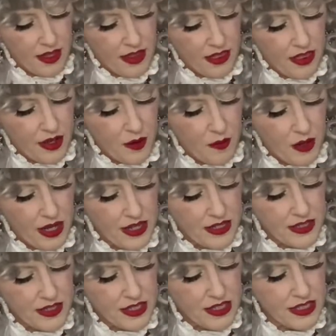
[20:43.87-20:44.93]
there was
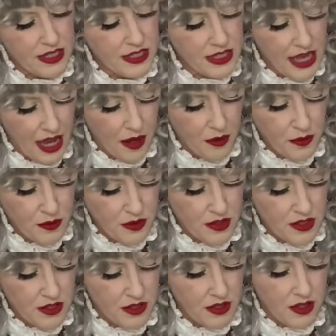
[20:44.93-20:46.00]
the sound
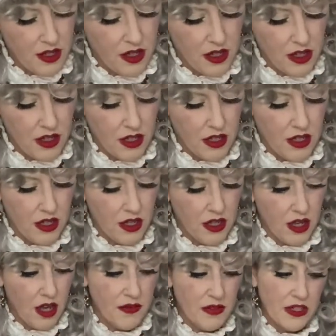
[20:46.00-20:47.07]

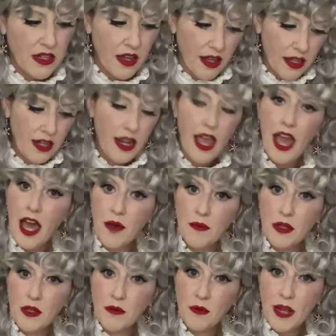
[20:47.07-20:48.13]
of an
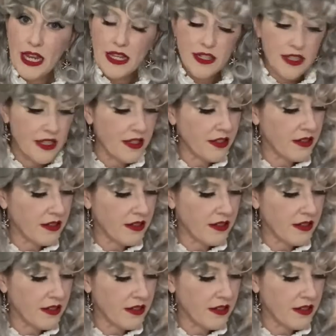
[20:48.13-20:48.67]
unhappy reindeer.